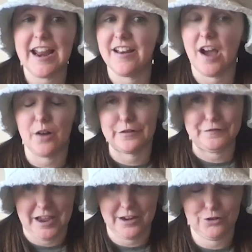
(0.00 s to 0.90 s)
and not
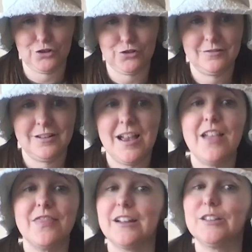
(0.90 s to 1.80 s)
revenge.
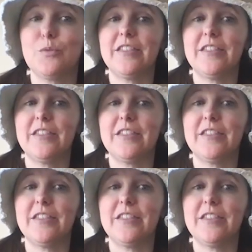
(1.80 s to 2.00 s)
That's why